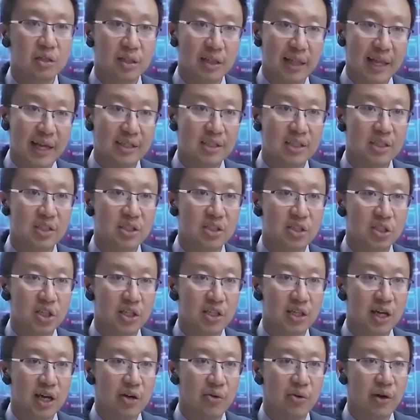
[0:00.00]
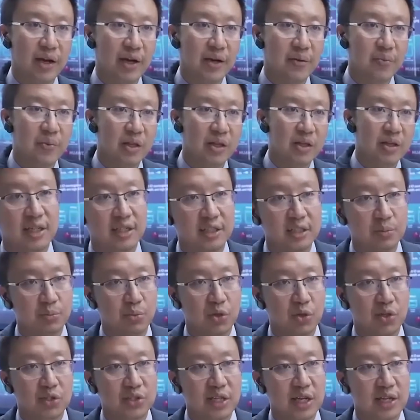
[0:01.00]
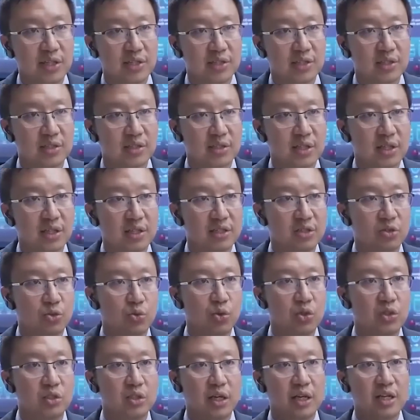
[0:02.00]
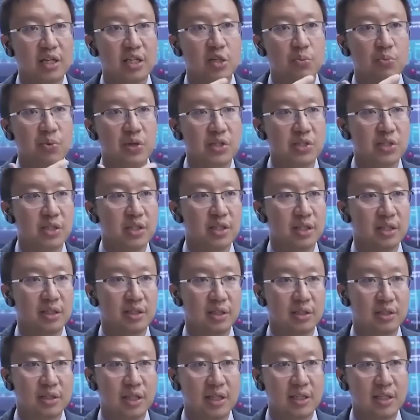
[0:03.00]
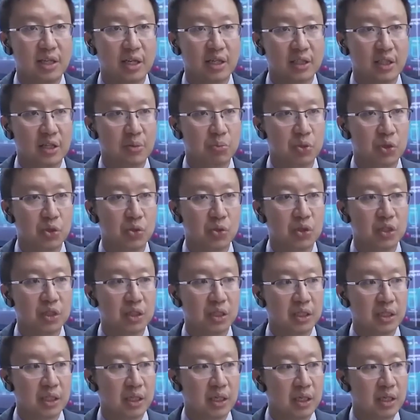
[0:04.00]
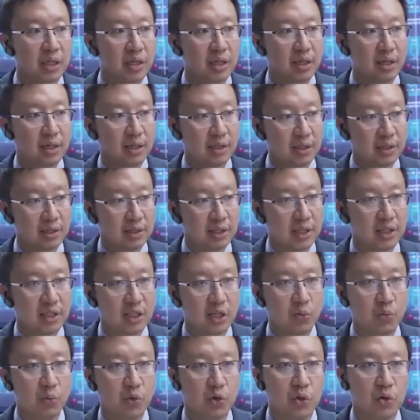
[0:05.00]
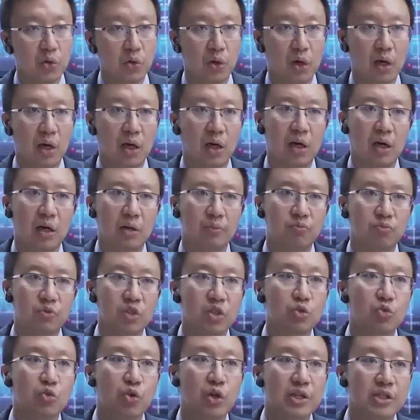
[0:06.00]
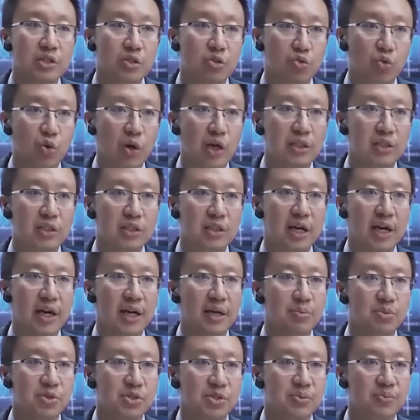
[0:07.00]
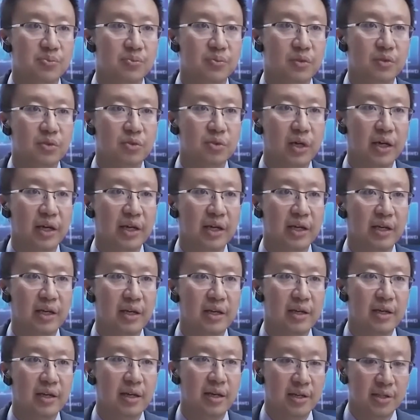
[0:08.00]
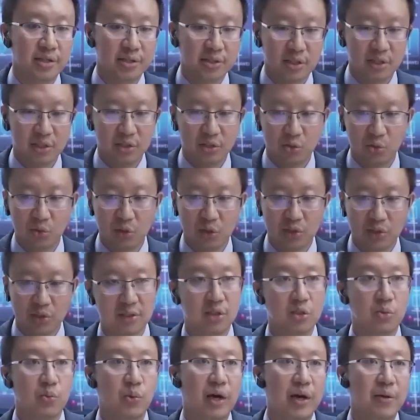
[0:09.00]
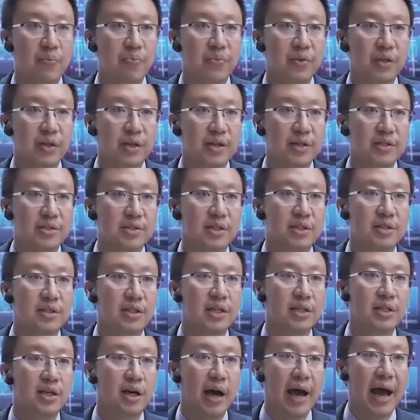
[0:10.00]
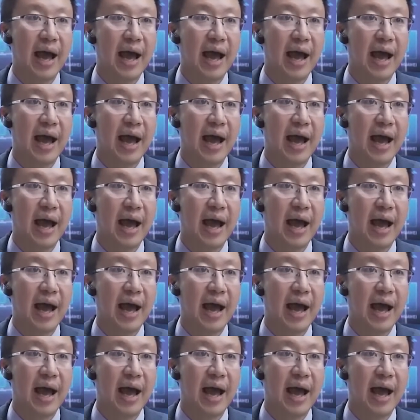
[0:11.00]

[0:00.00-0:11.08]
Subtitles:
collecting the data, right? Second process, then it's doing the HPC, the data computing, and the data will increase 20 times, right? And then the third one is the data